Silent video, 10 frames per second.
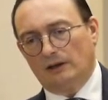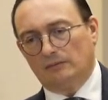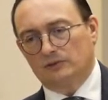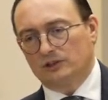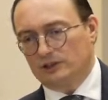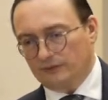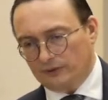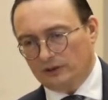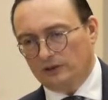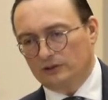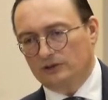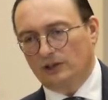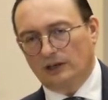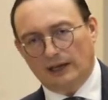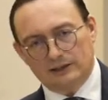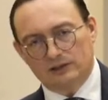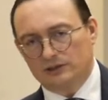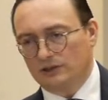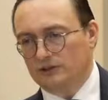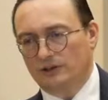certificates and
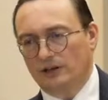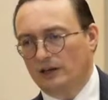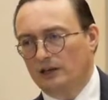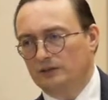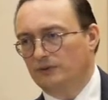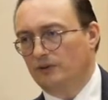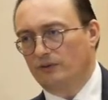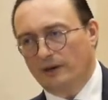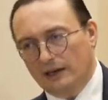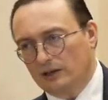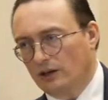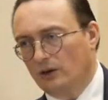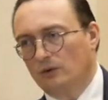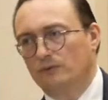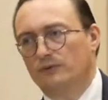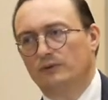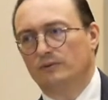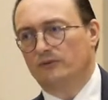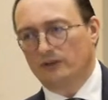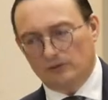licenses that he needs for the radio, for the
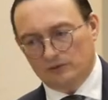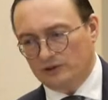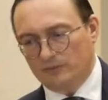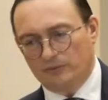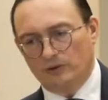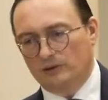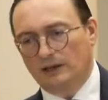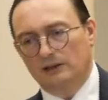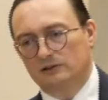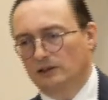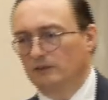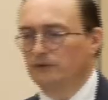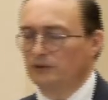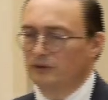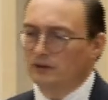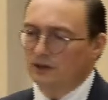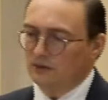frequency broadcasting, for the